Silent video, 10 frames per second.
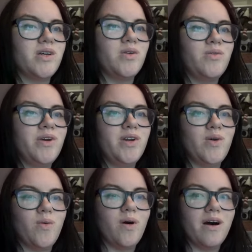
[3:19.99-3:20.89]
I don't really
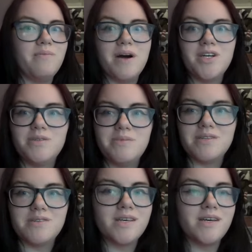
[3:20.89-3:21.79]
know what I'm actually
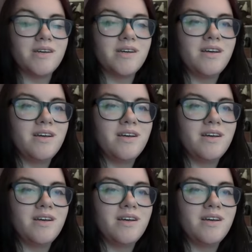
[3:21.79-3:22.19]
meant to say.